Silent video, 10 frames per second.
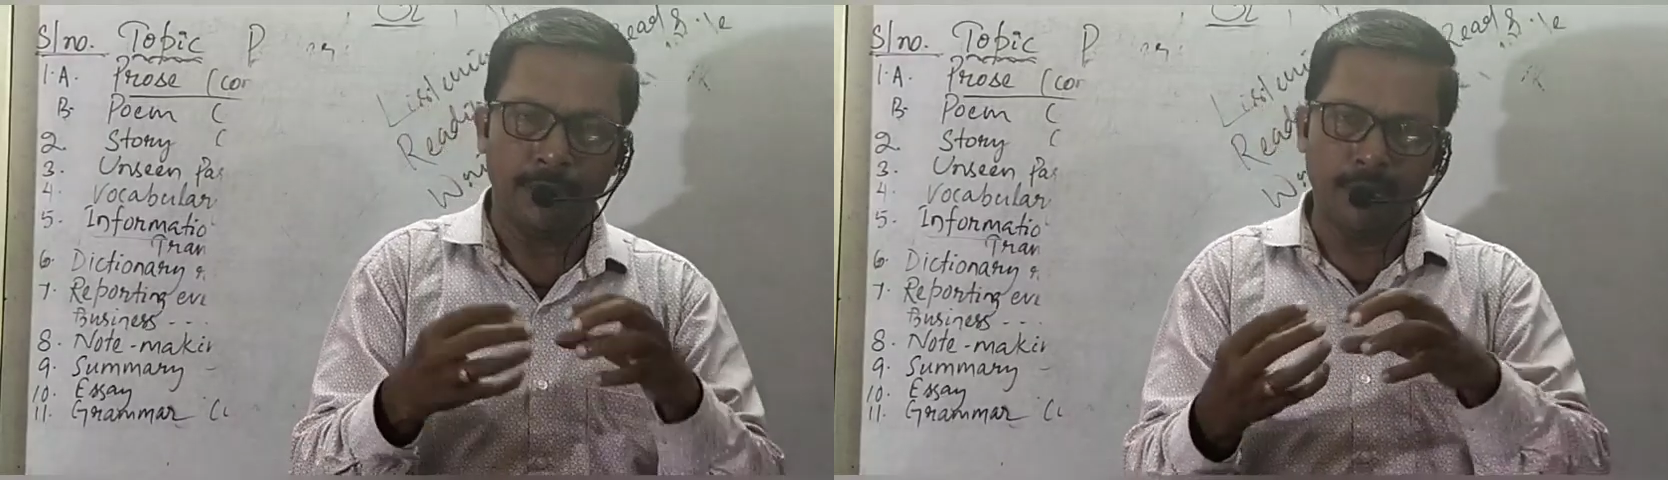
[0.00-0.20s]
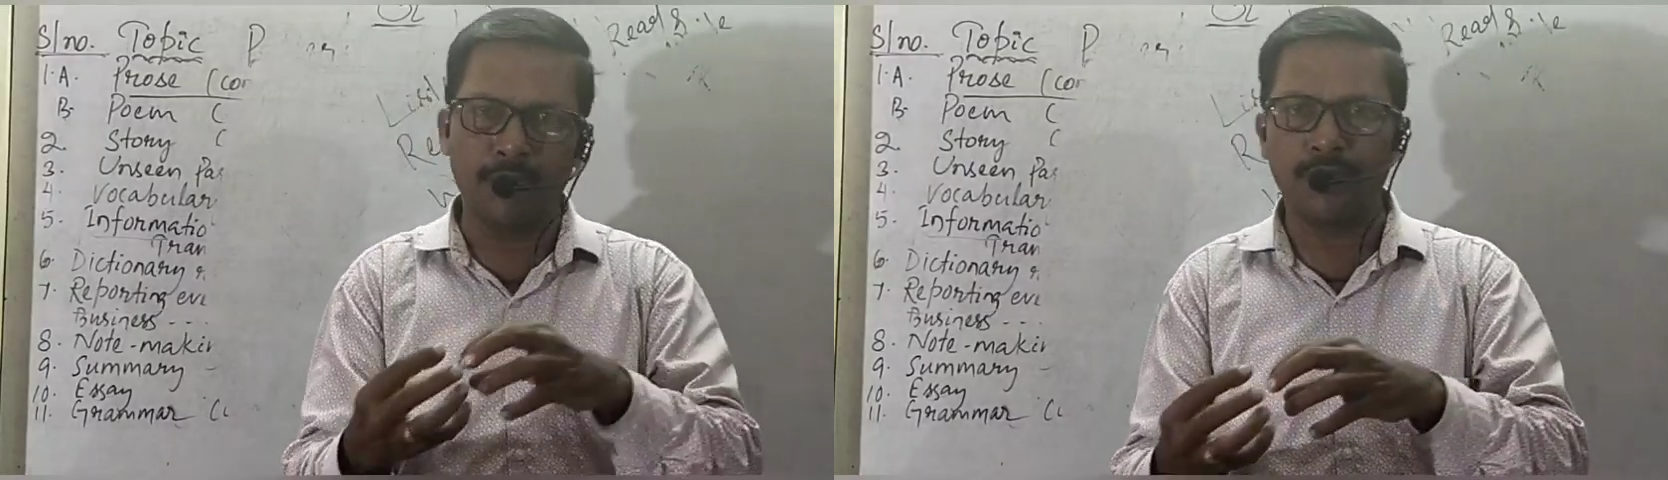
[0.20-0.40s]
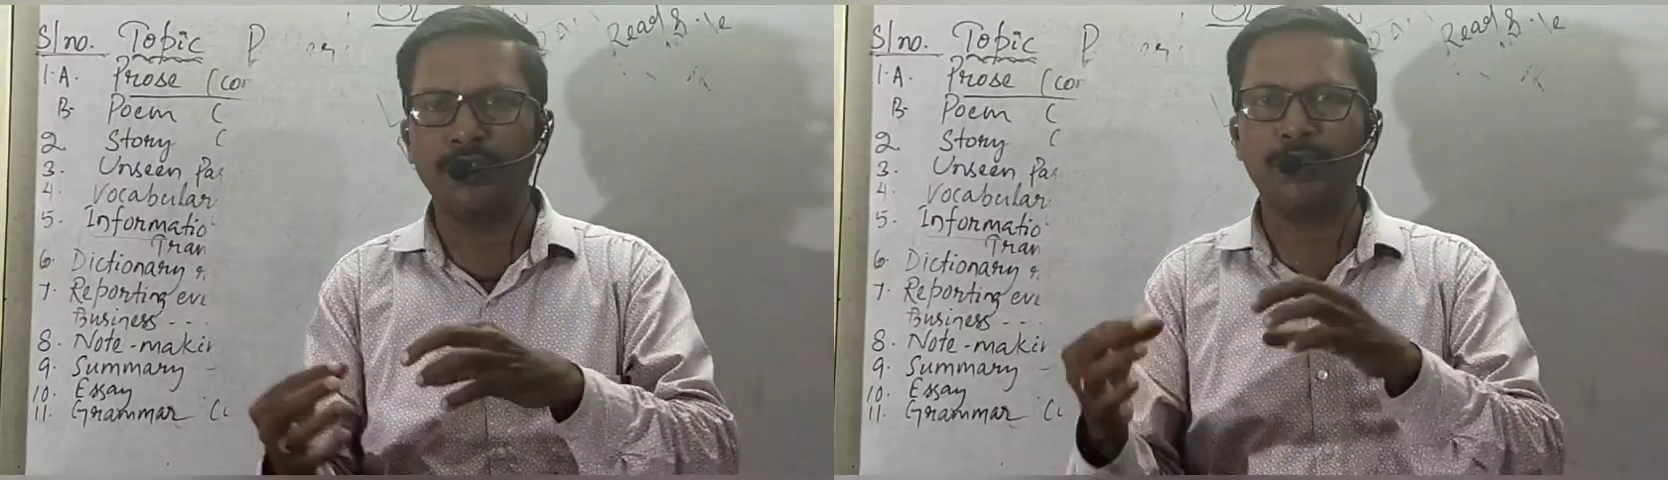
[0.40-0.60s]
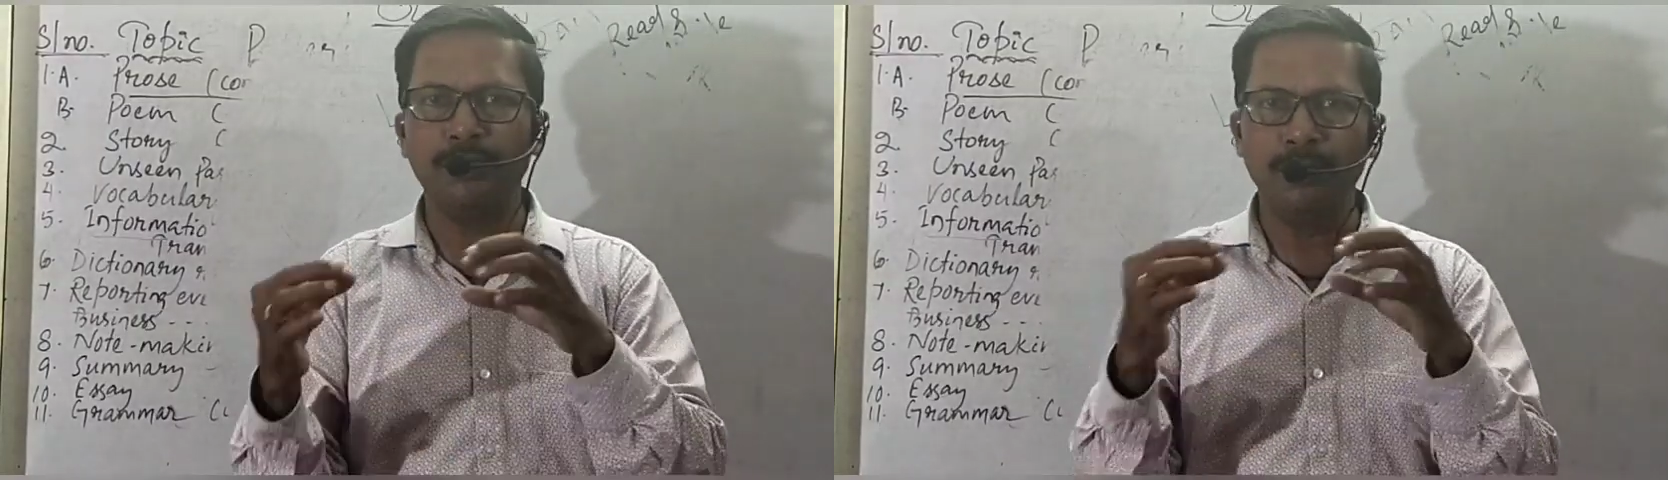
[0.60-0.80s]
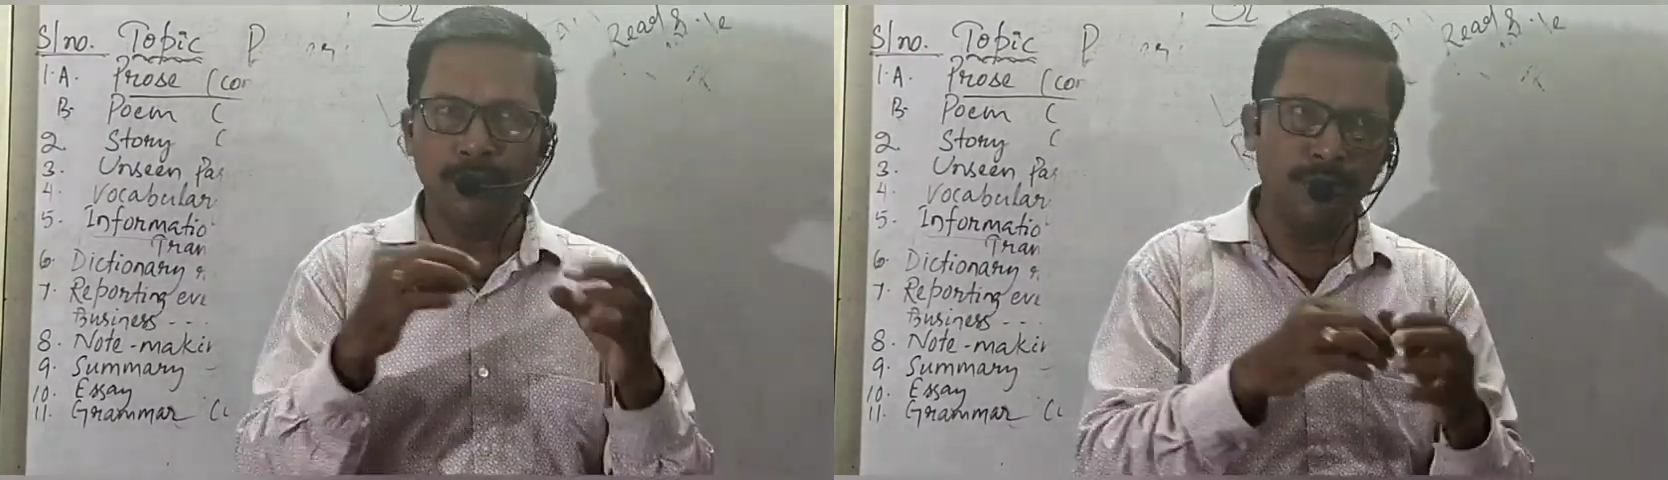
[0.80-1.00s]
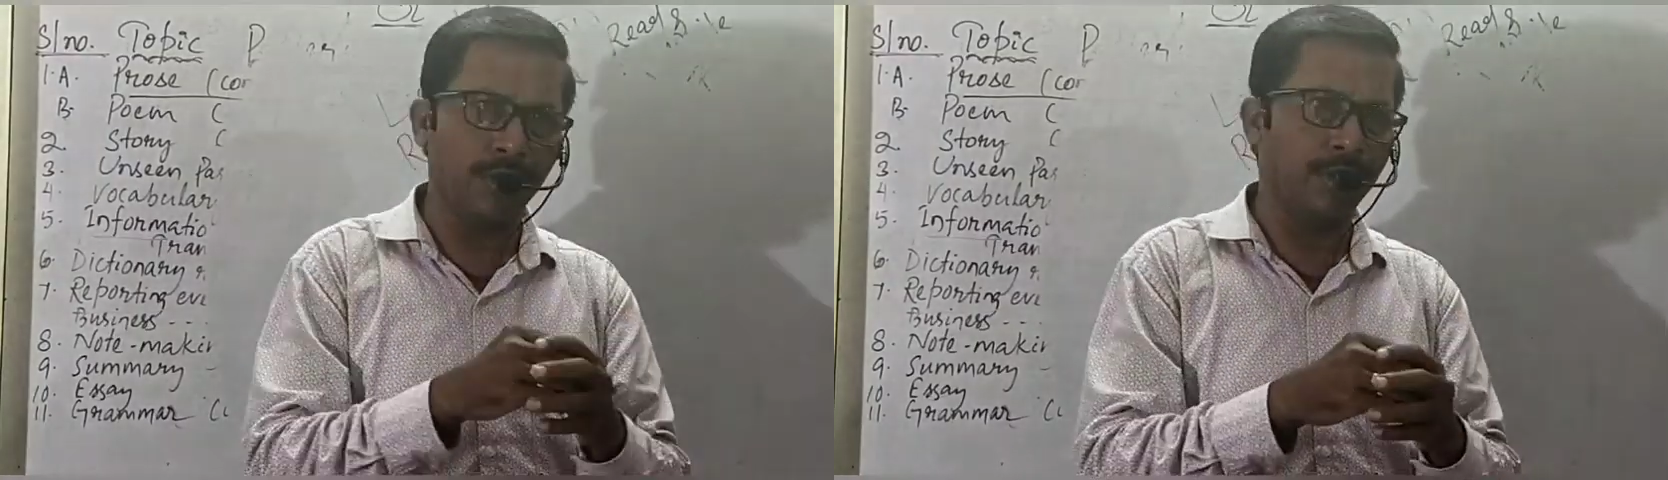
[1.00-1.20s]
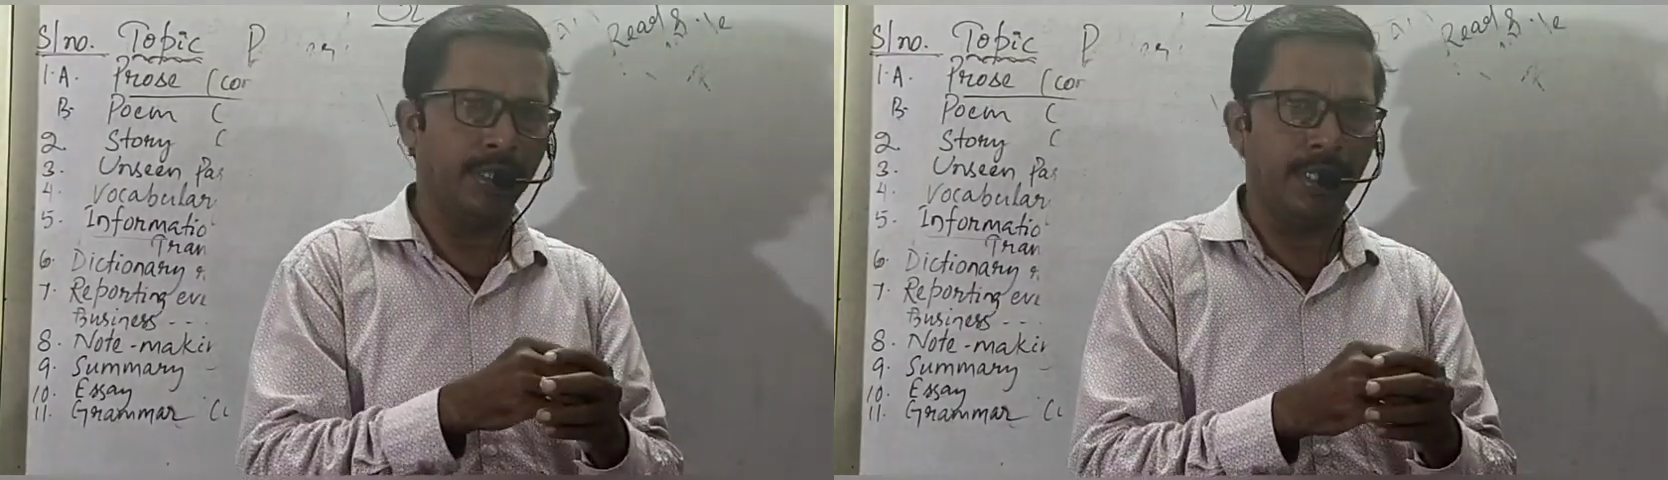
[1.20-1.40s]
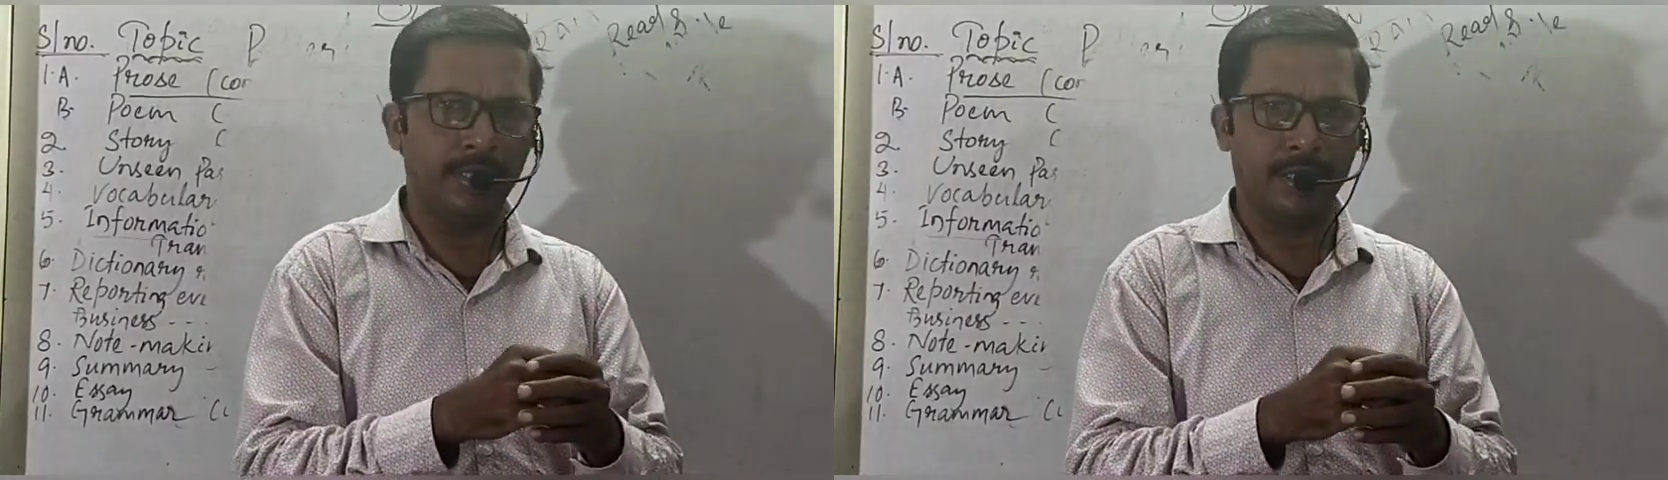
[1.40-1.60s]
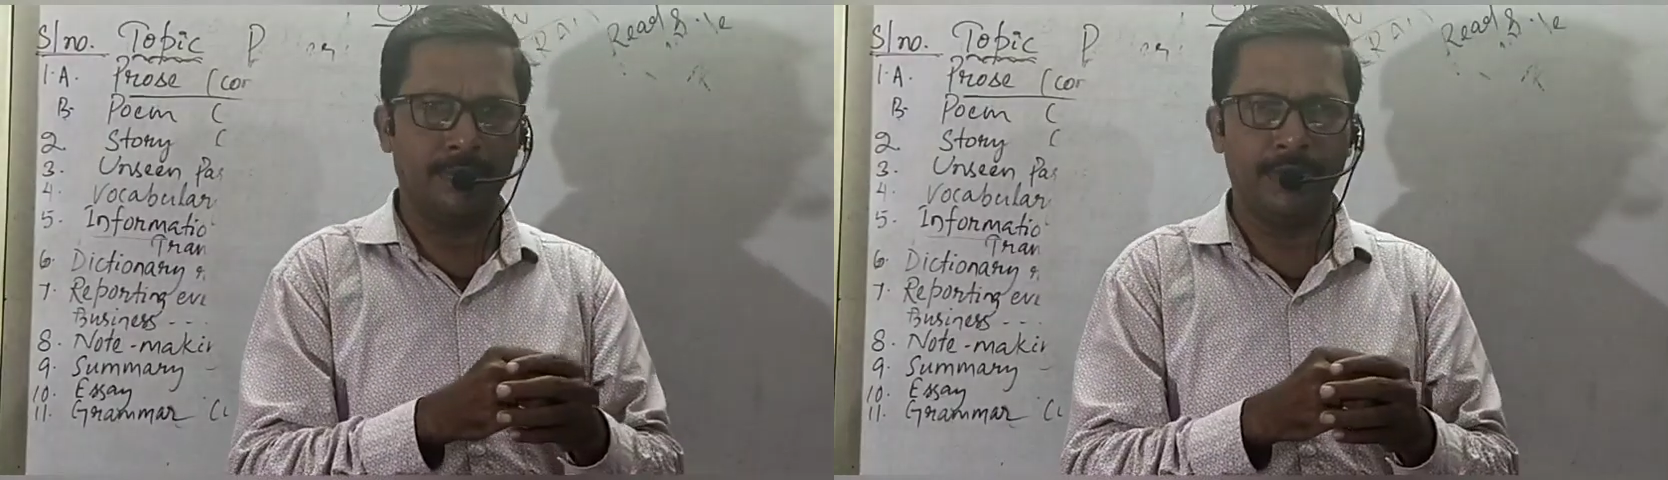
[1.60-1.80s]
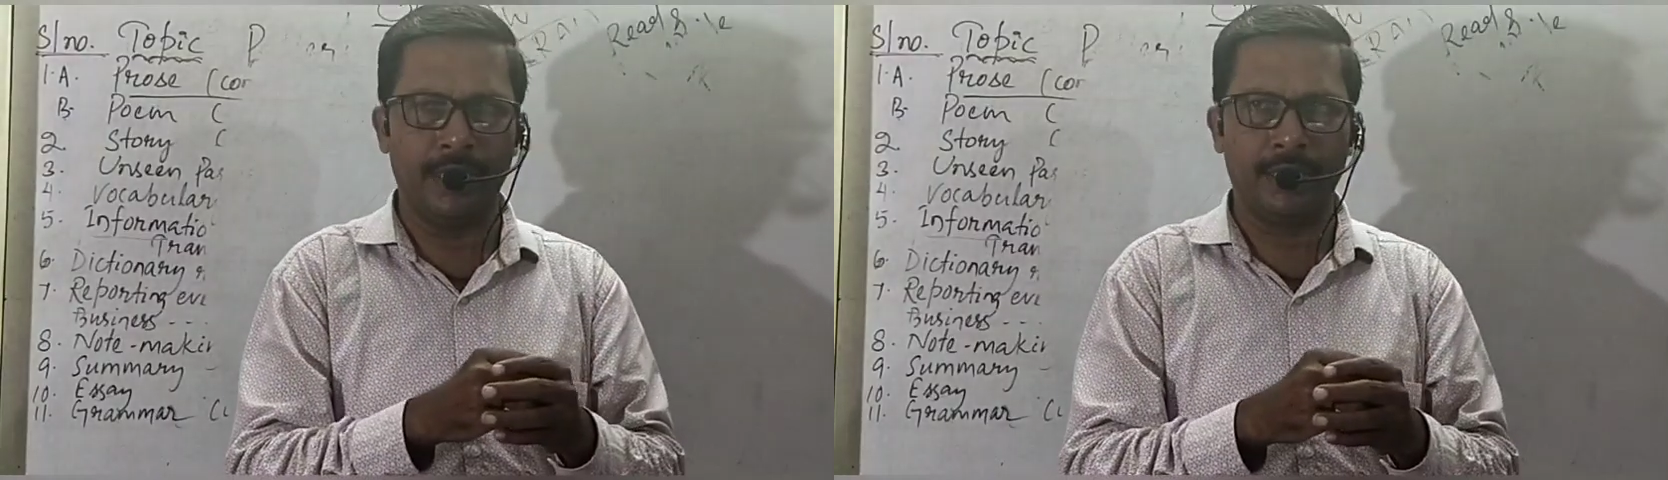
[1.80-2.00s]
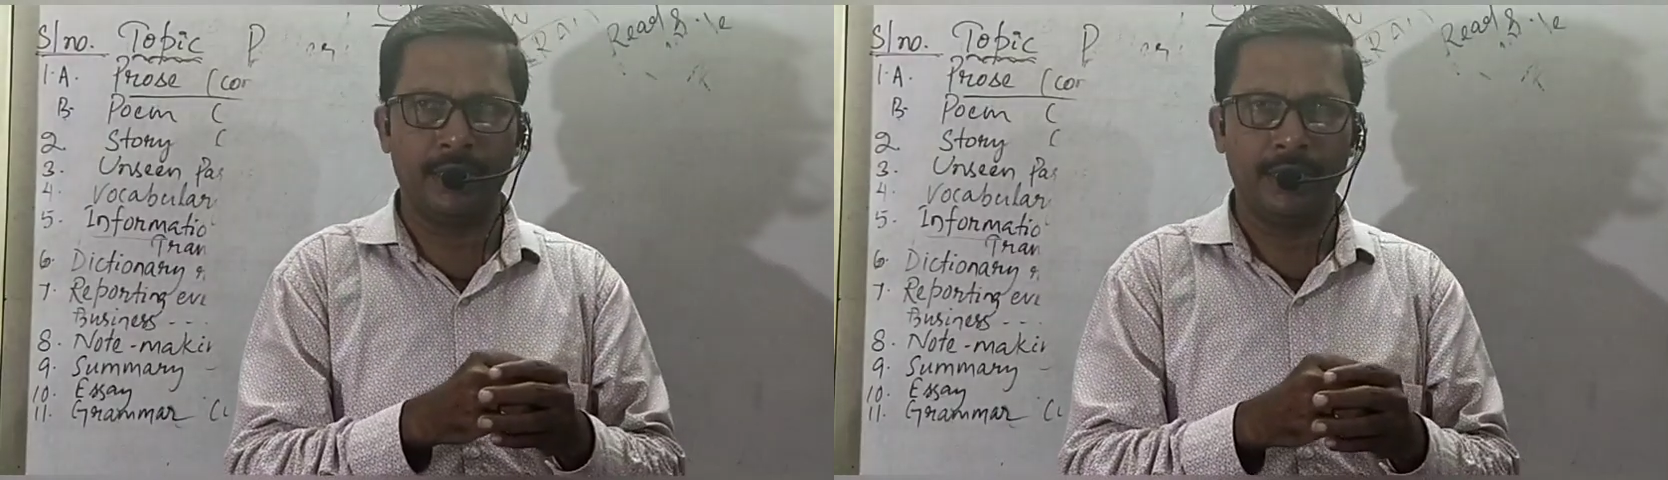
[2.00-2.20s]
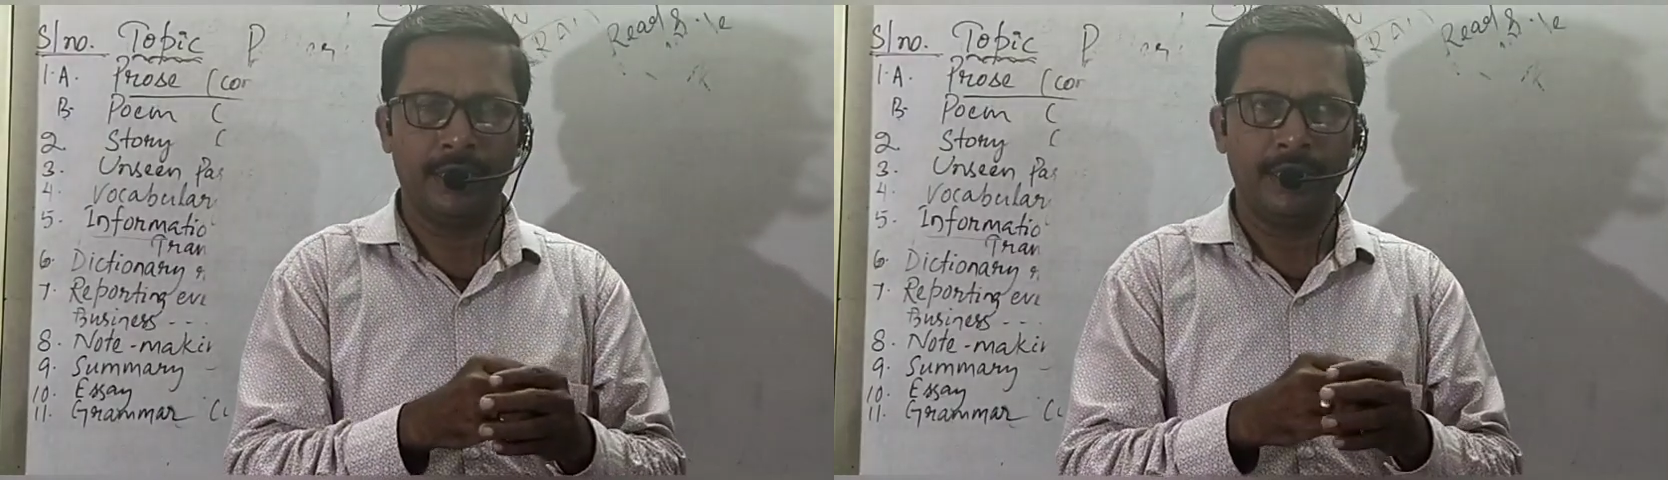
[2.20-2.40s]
focus more on this subject.